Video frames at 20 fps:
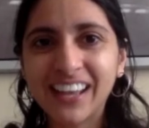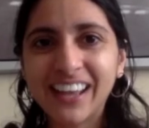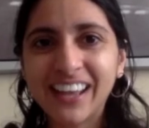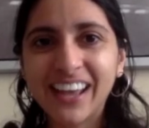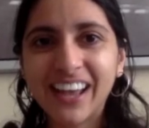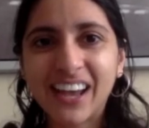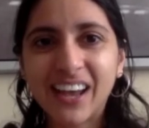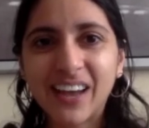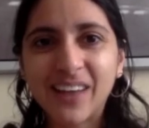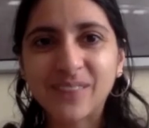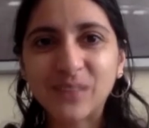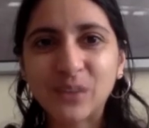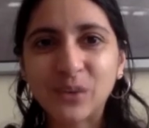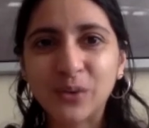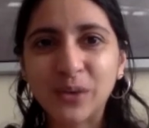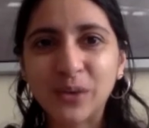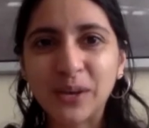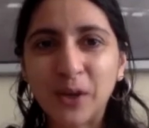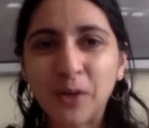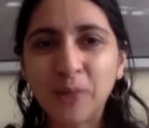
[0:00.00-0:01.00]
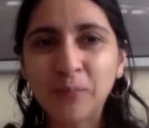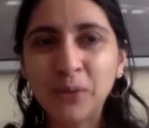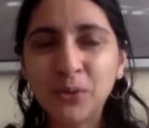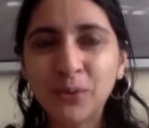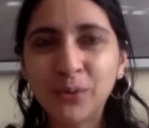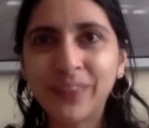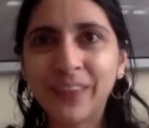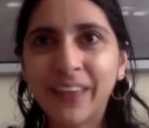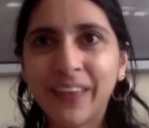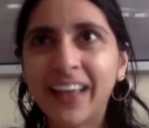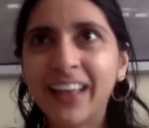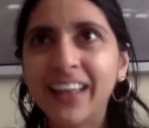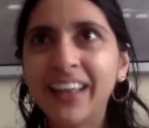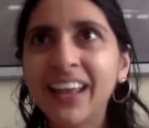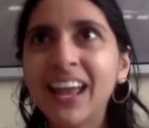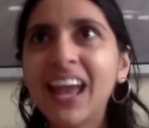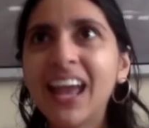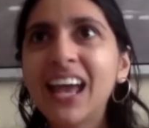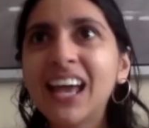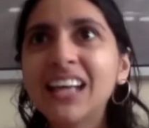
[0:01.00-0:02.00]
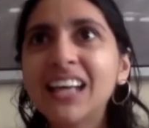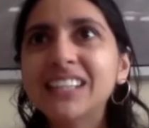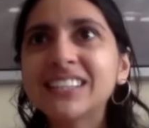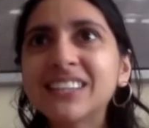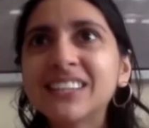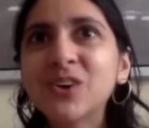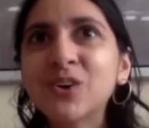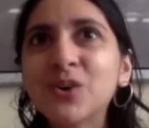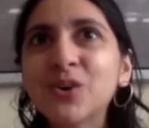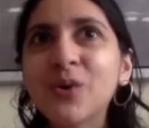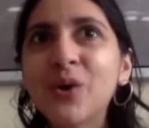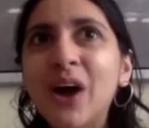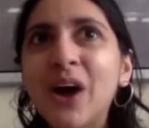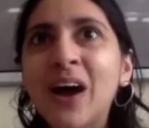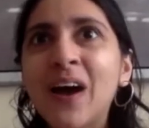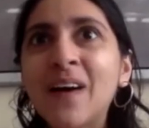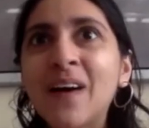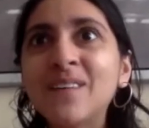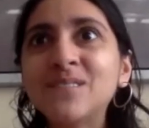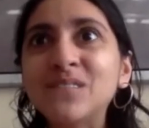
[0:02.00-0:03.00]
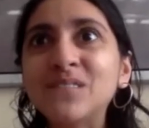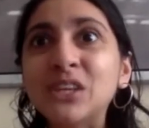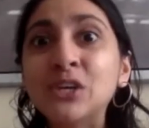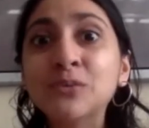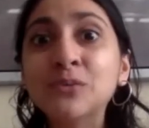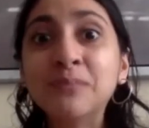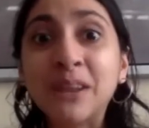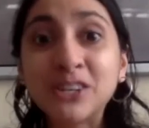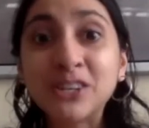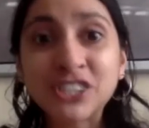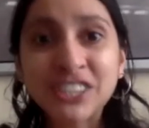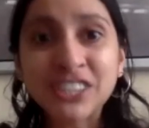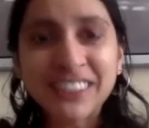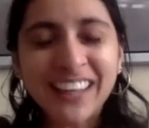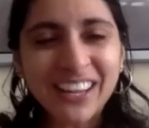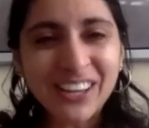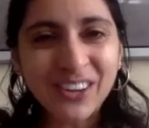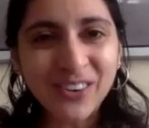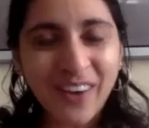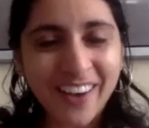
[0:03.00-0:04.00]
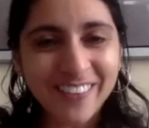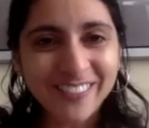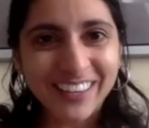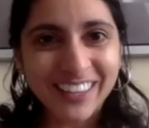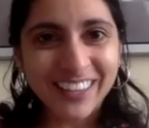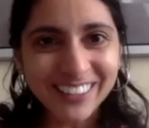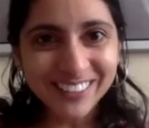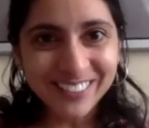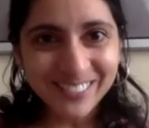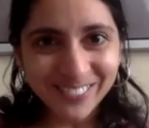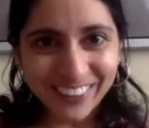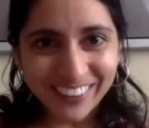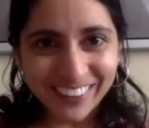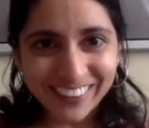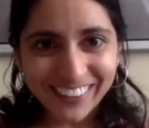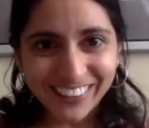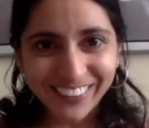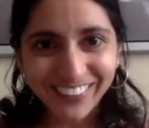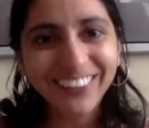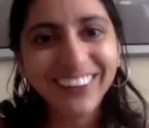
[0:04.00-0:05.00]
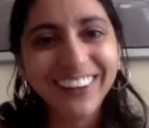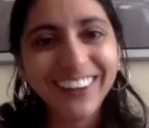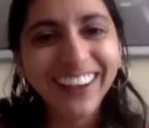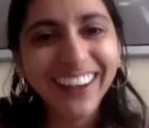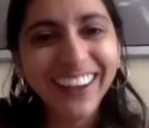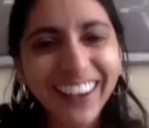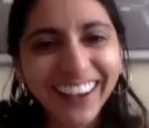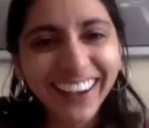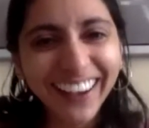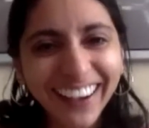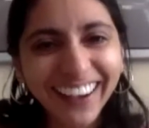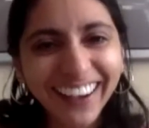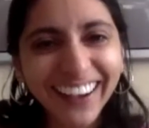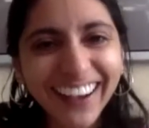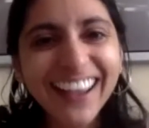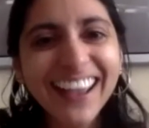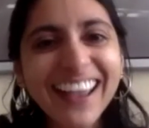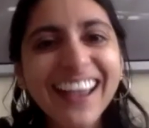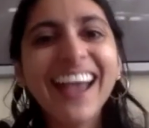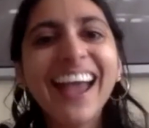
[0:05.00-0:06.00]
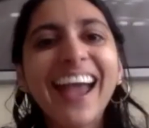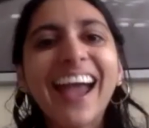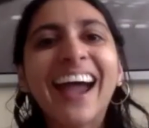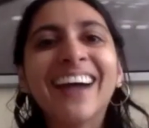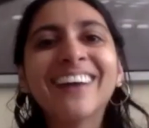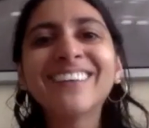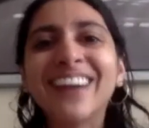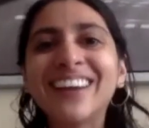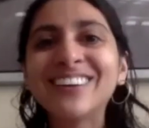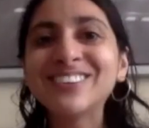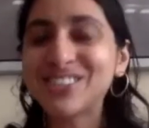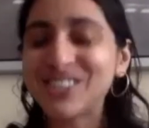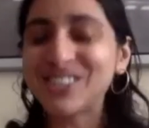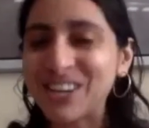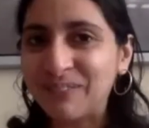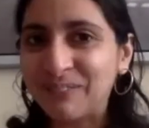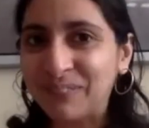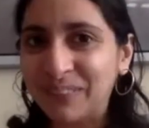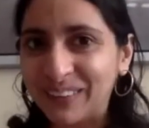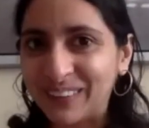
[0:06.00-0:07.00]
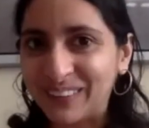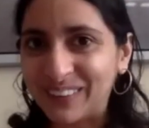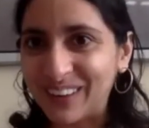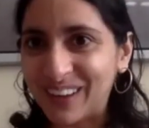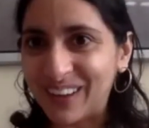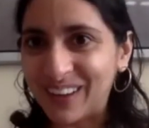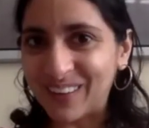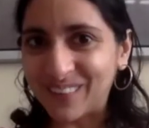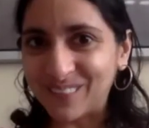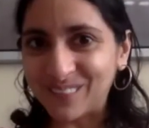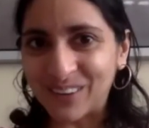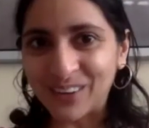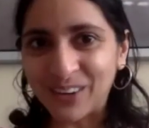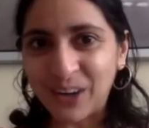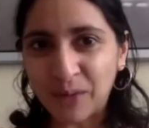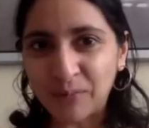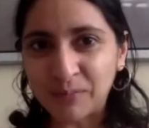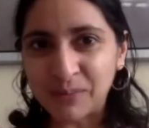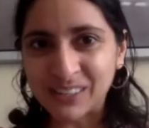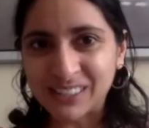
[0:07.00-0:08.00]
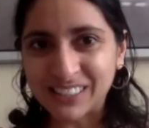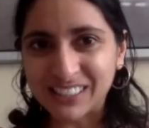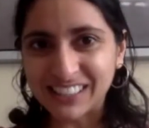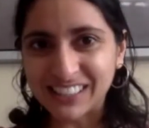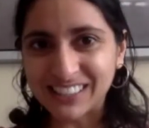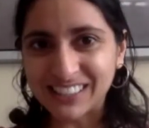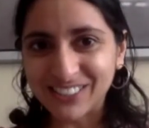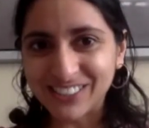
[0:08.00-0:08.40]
who can help you with that. So you mentioned that you have Kitten with you. How has she been adapting to this whole